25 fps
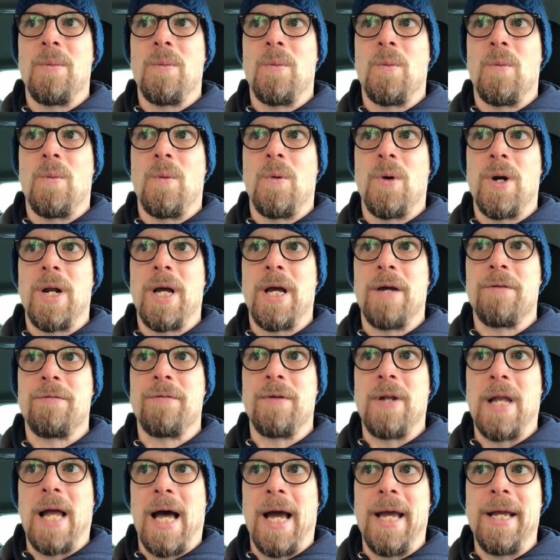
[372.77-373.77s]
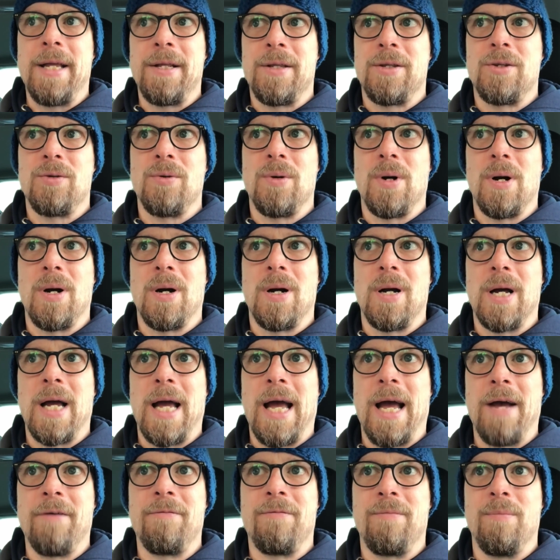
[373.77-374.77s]
would have liked to
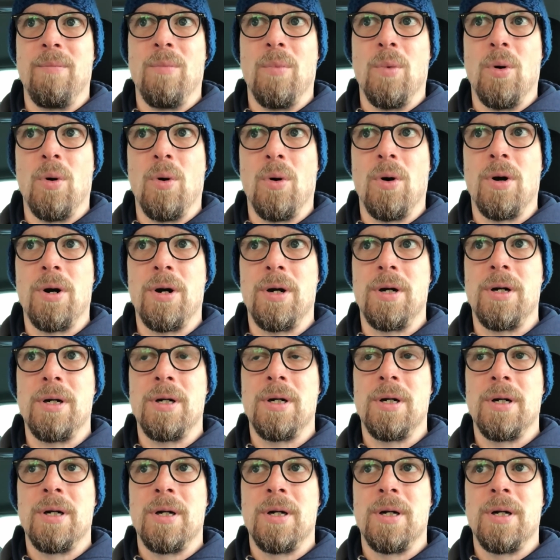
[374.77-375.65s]
have more